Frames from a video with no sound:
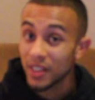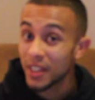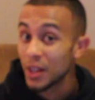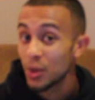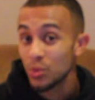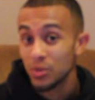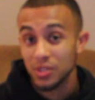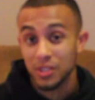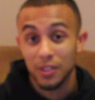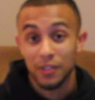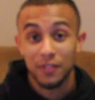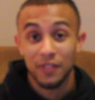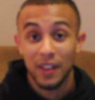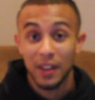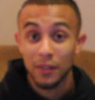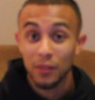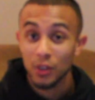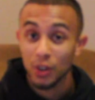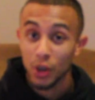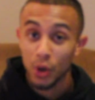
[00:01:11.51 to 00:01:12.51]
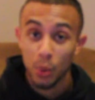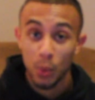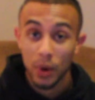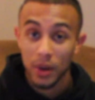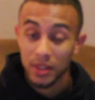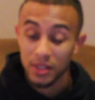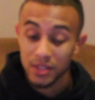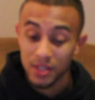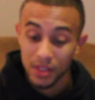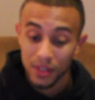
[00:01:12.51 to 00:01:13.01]
He was the favorite going
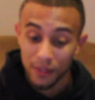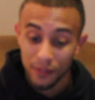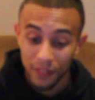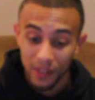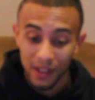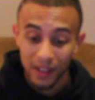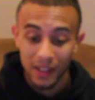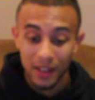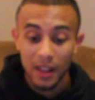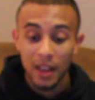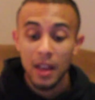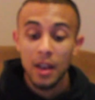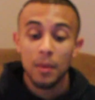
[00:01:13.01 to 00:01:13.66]
into the fight,